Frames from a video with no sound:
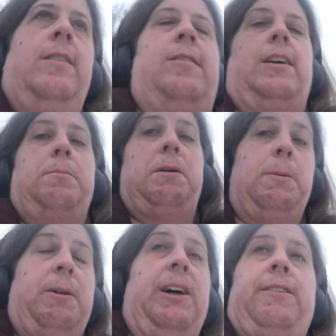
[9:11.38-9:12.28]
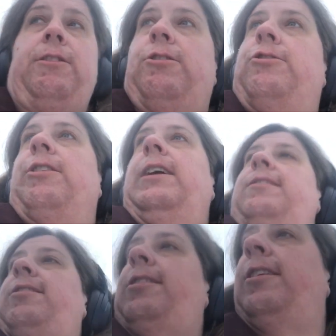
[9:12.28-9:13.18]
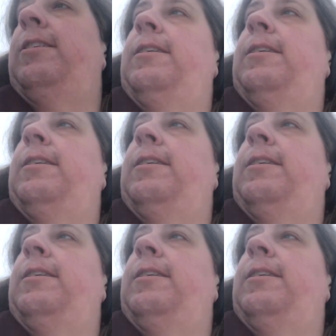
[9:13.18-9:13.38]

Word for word: to get people off the streets,